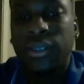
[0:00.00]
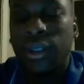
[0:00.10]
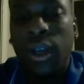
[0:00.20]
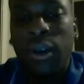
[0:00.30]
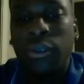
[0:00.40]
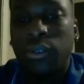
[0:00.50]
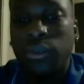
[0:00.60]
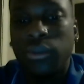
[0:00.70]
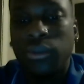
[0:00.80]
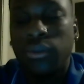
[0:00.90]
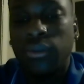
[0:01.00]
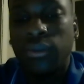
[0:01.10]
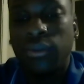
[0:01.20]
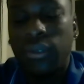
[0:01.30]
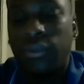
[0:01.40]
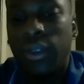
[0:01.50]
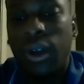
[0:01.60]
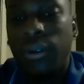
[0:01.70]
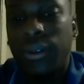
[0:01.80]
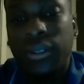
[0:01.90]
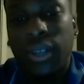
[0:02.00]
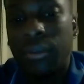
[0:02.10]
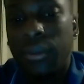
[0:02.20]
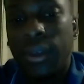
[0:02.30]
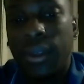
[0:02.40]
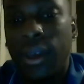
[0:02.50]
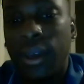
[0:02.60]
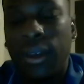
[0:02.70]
the law school, flawless. I mean, like